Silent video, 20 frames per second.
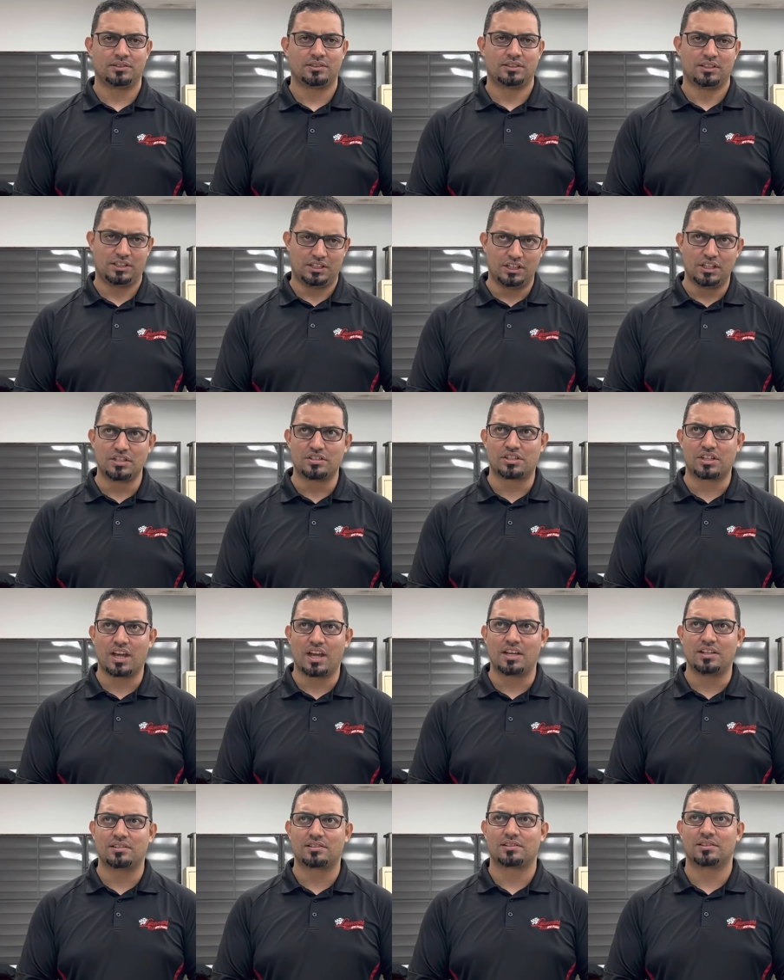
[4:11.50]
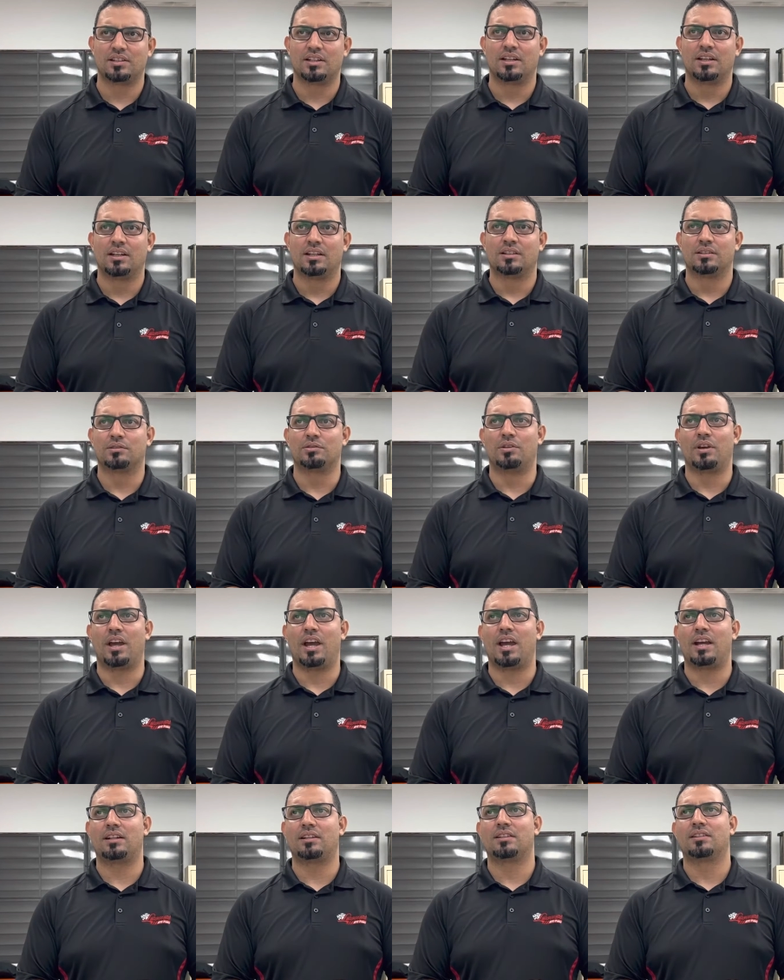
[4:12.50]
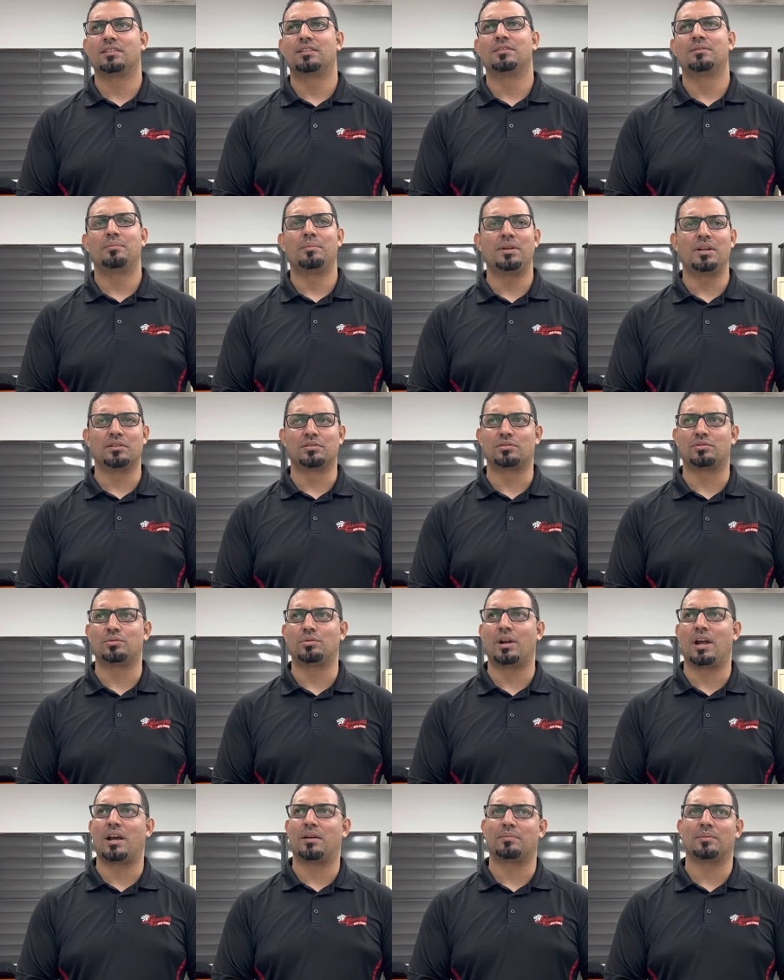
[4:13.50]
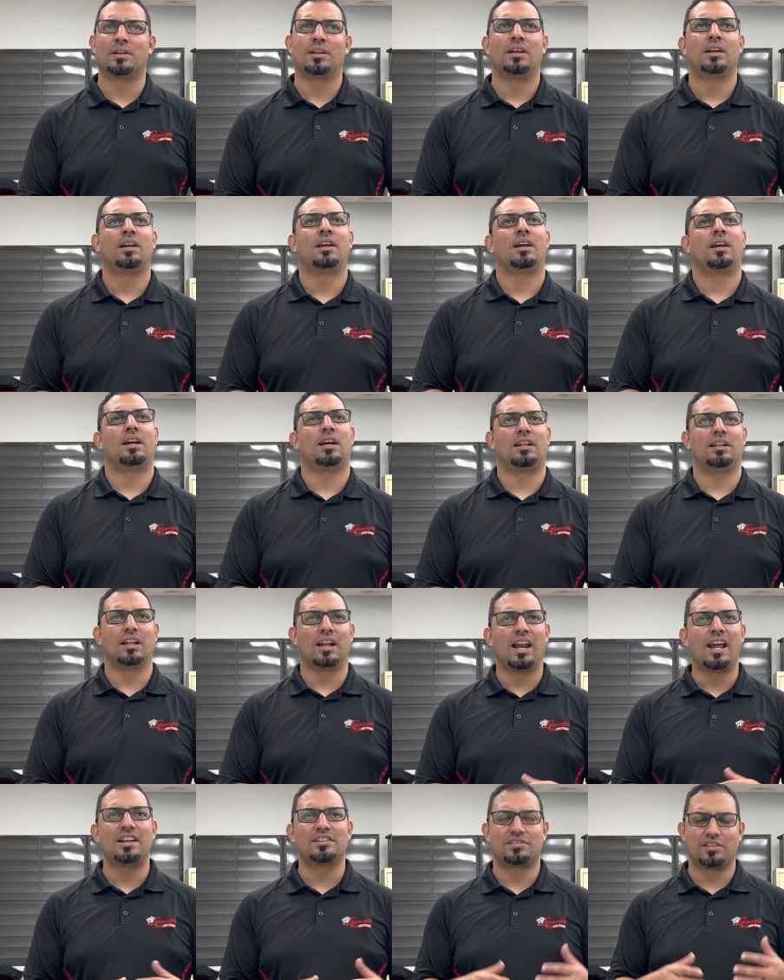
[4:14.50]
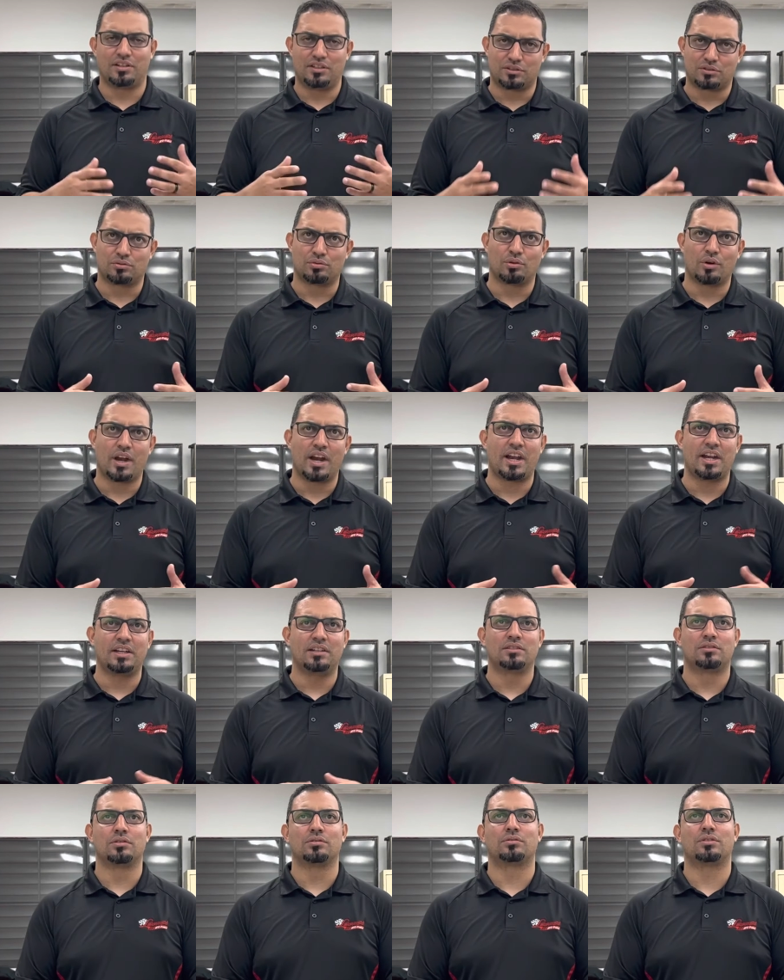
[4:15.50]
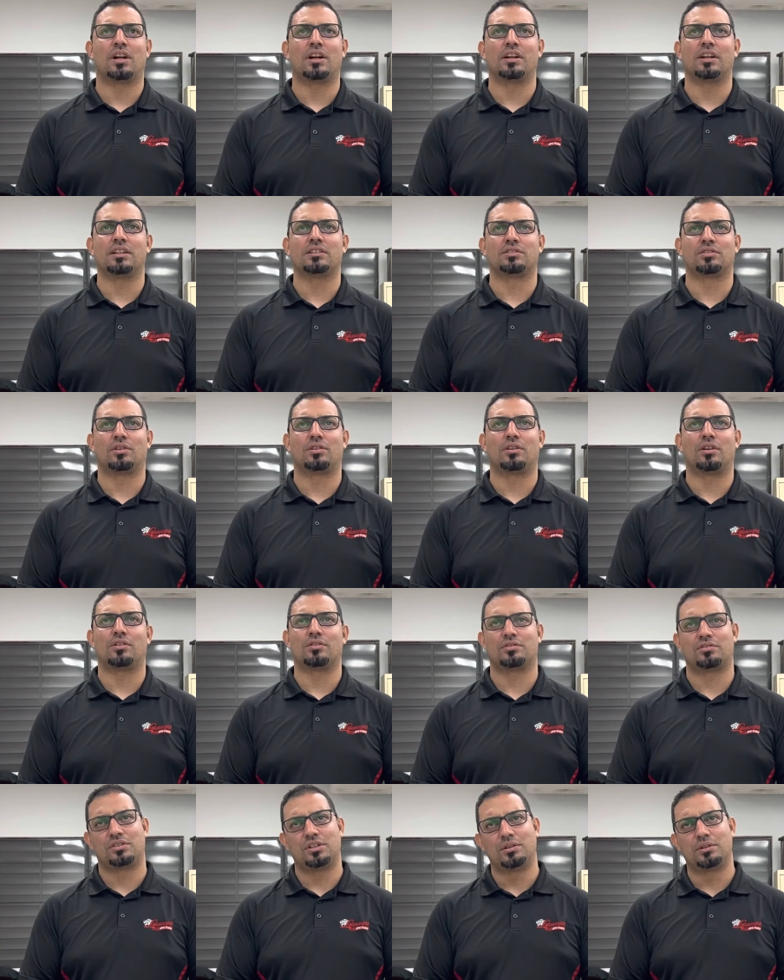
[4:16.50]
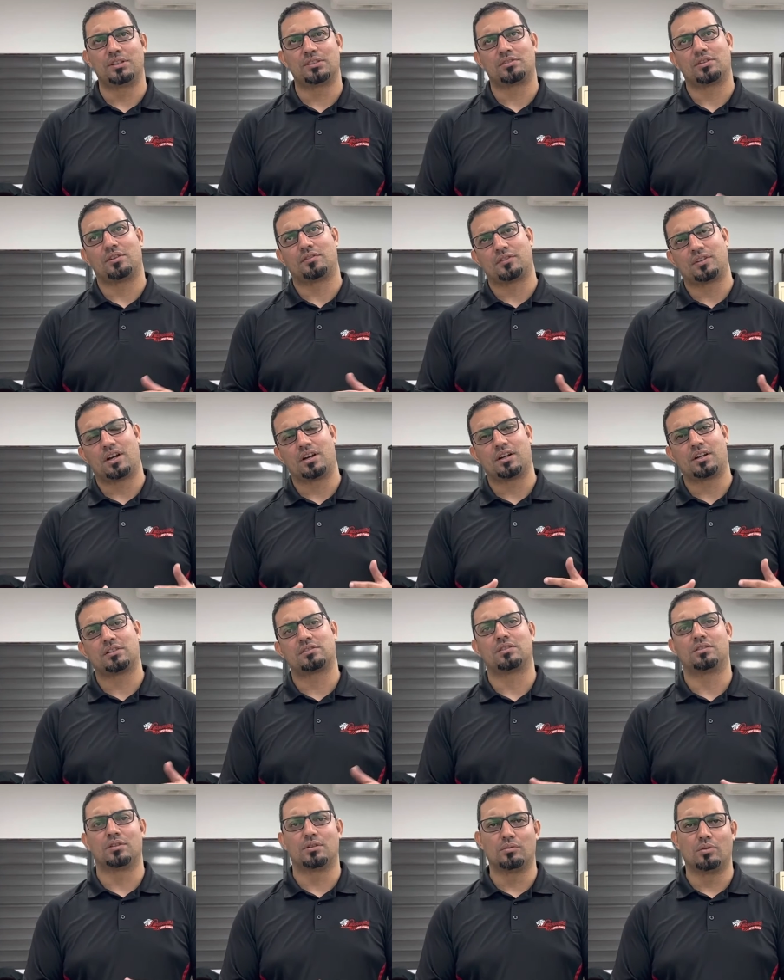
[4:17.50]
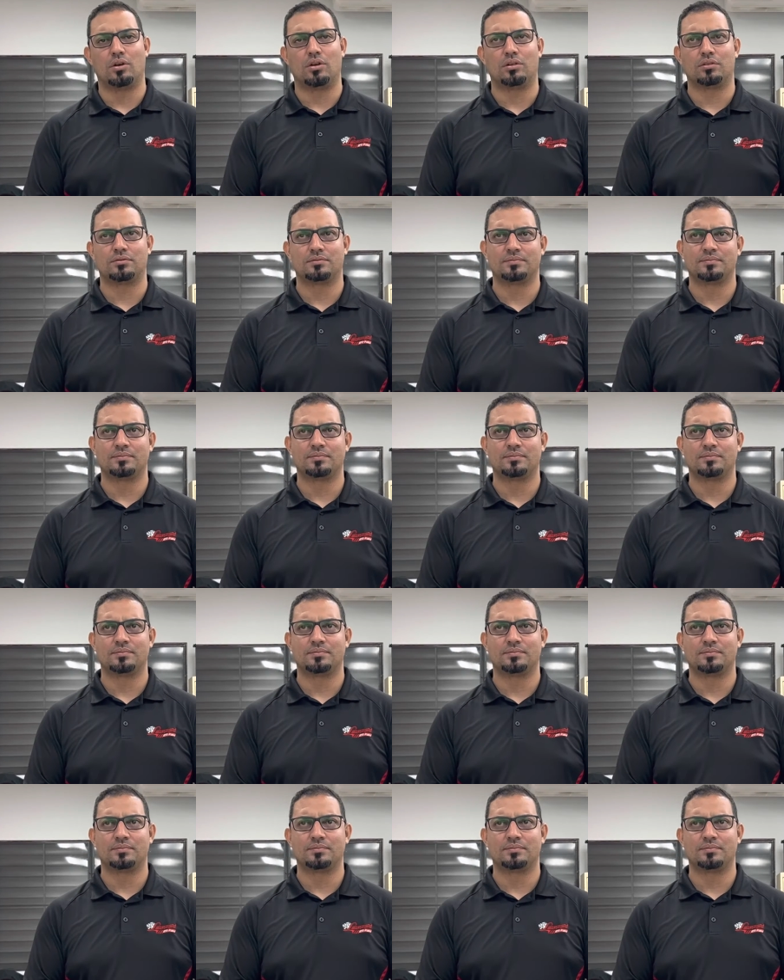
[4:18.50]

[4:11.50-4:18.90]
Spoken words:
in this case to the head via strap, and the laser is trained to targets or series of targets on the wall.